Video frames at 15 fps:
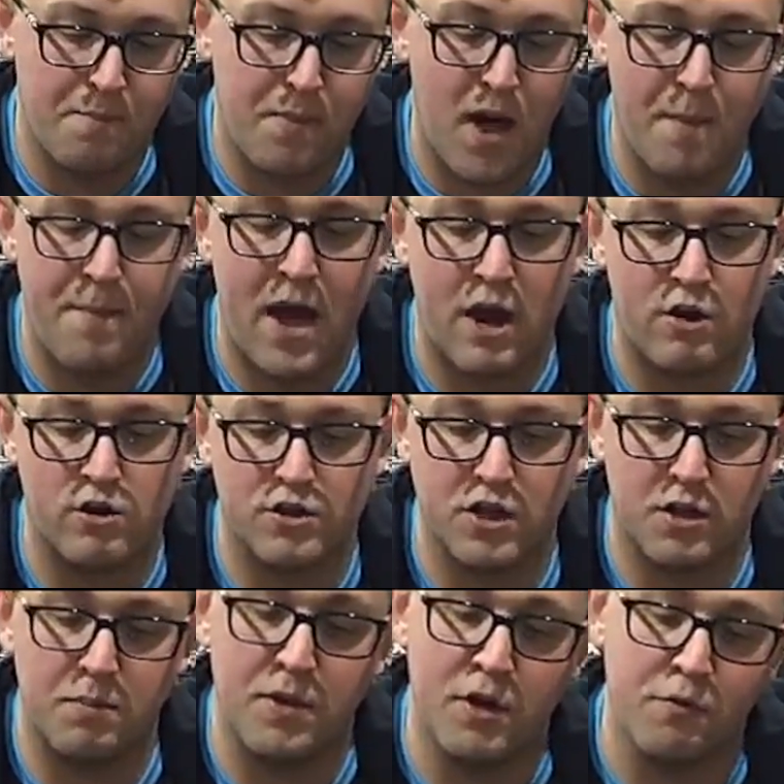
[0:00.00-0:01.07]
pop backers
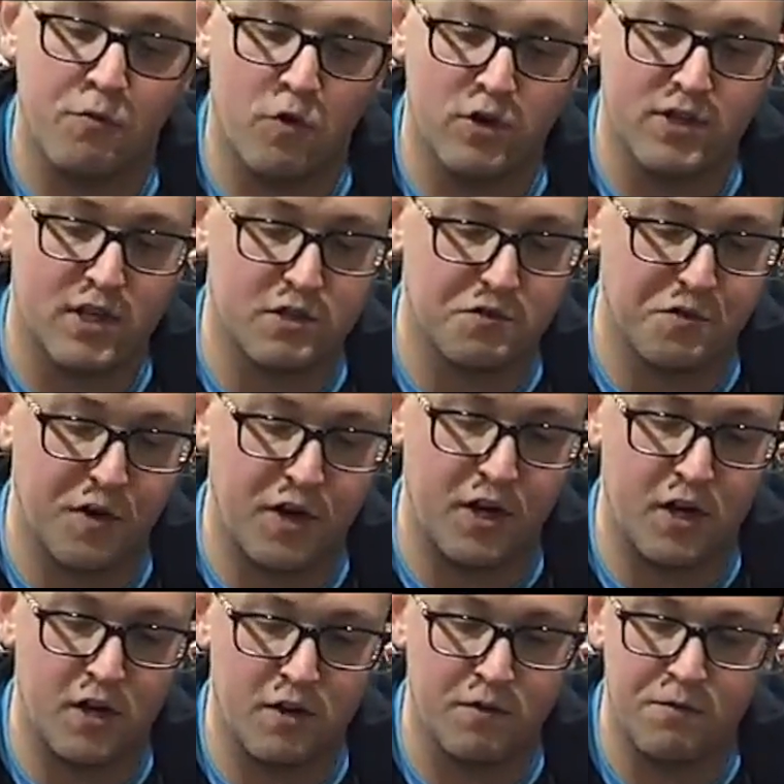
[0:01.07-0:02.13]
like Mirror Force I was afraid
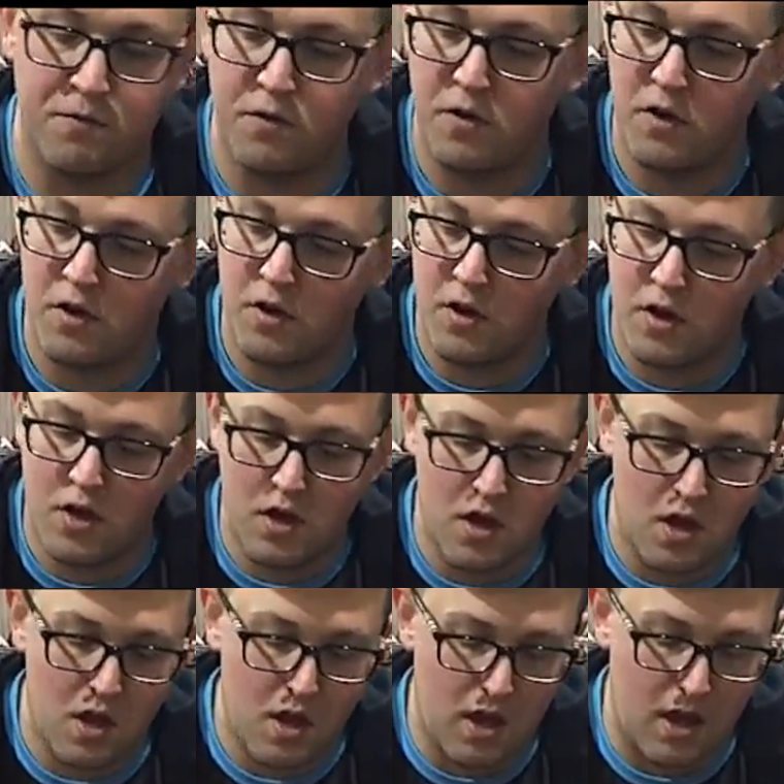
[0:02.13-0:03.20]
of,
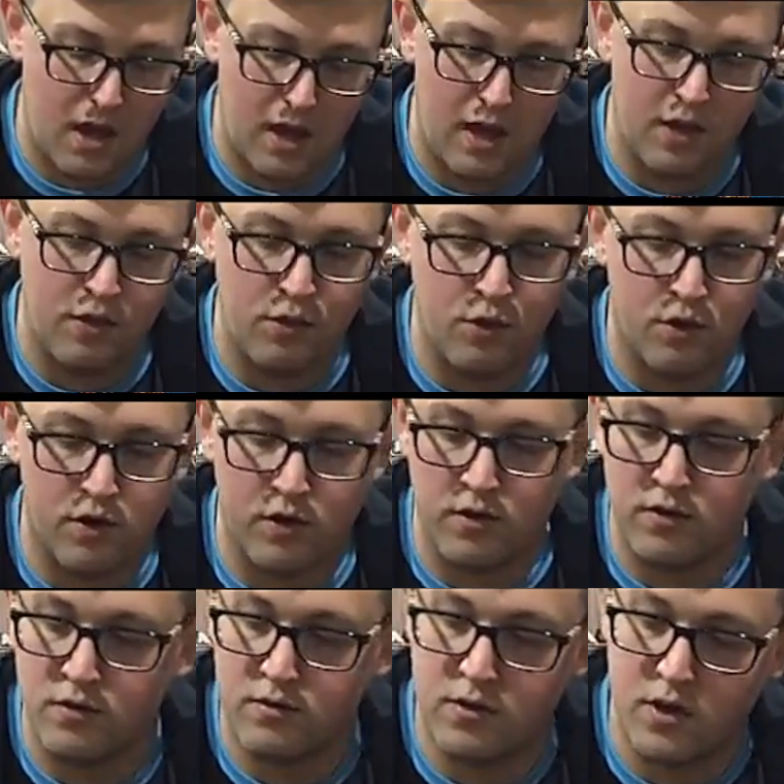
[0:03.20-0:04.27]
and
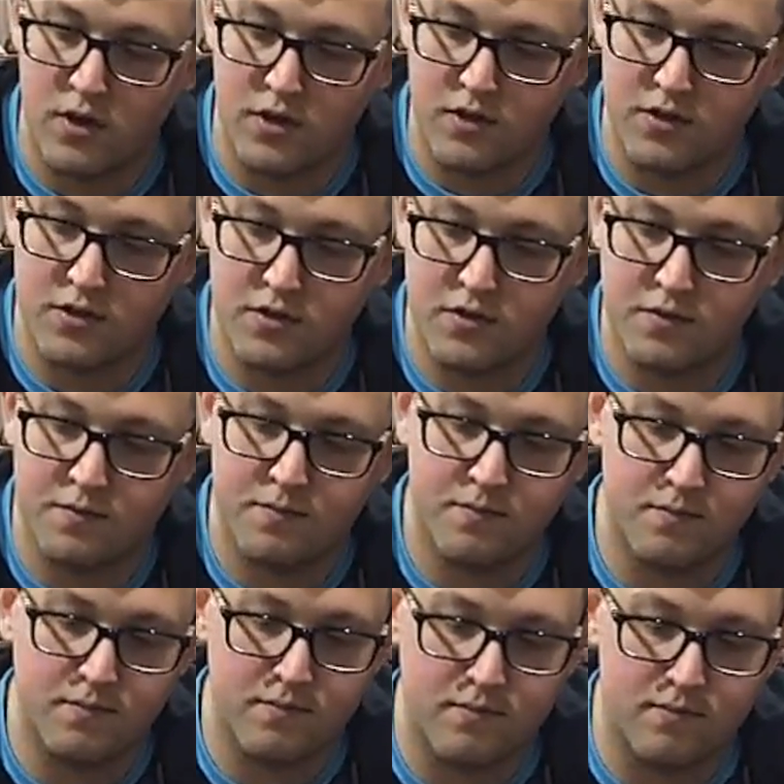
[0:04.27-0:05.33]
Norden, because
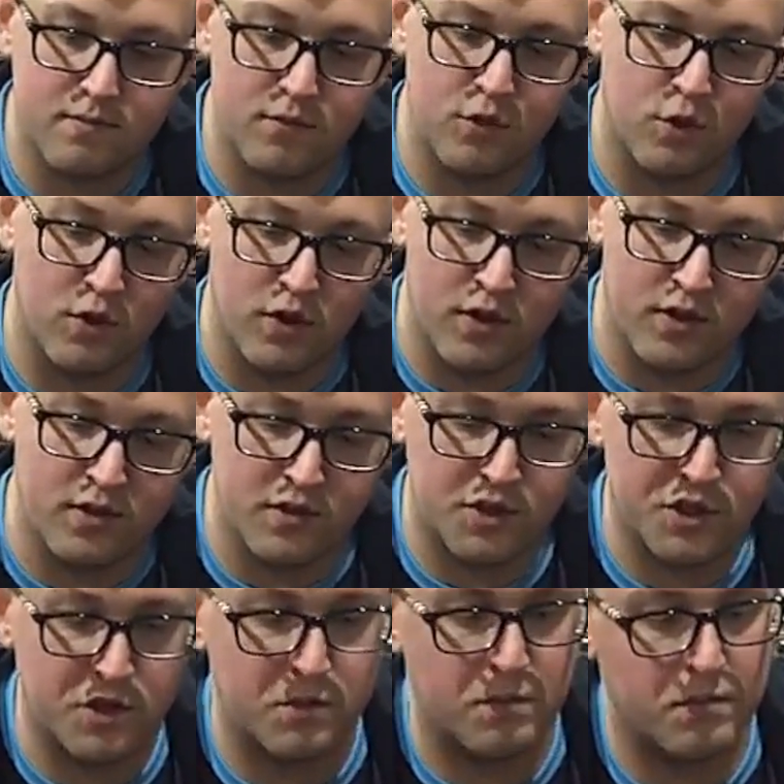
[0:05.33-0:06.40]
Norden
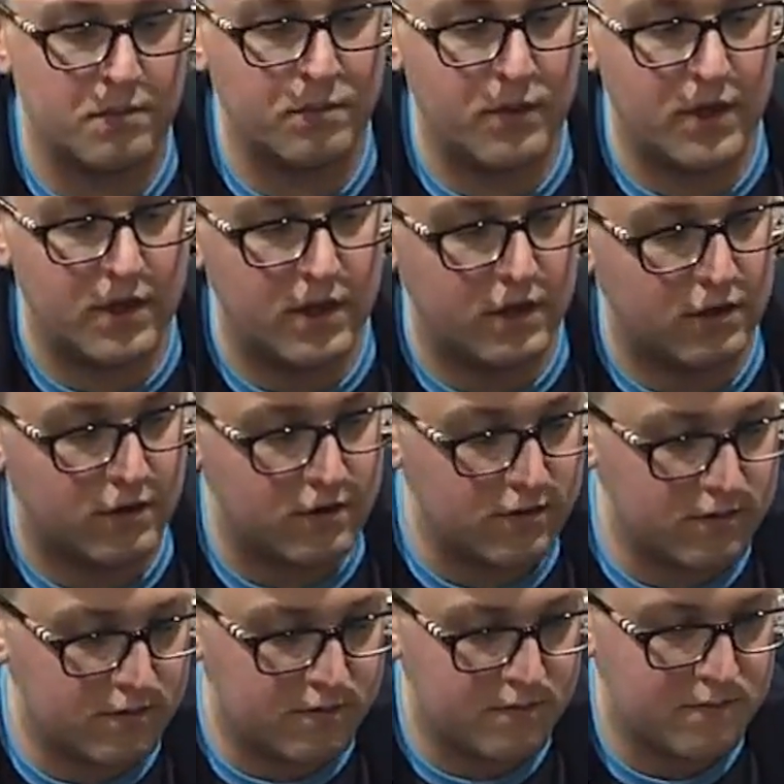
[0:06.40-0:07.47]
shouldn't be
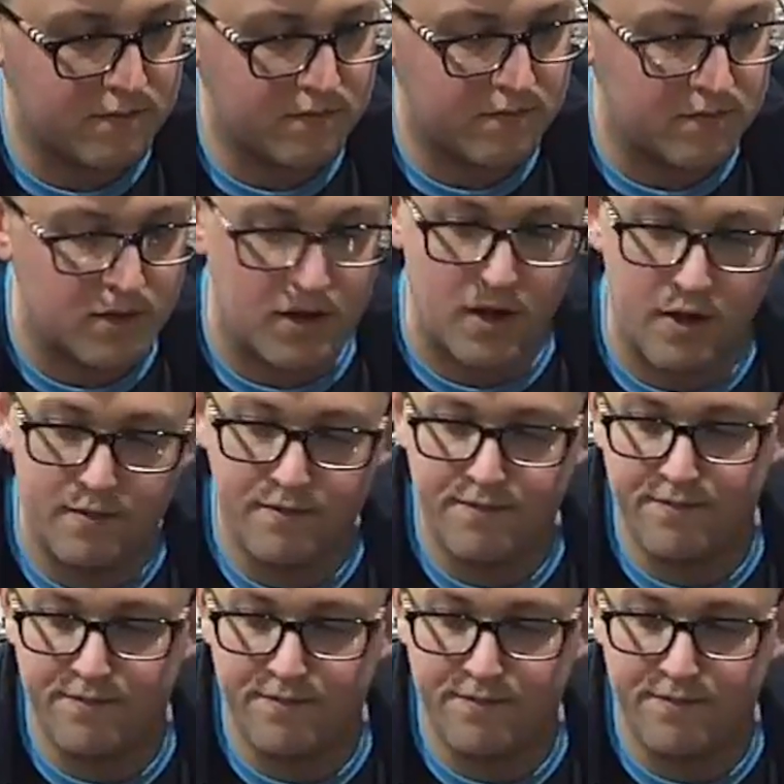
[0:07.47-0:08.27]
soon to be banned, correct?